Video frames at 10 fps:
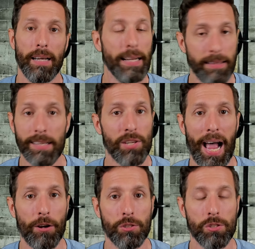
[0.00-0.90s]
In this
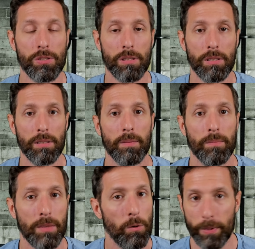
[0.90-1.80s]
house,
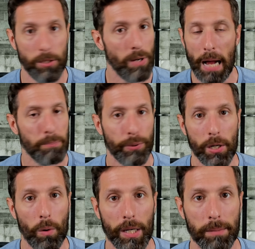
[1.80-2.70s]
we do not pre
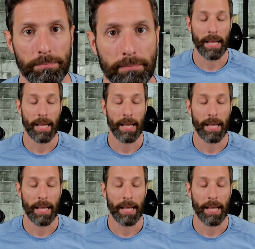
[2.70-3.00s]
order.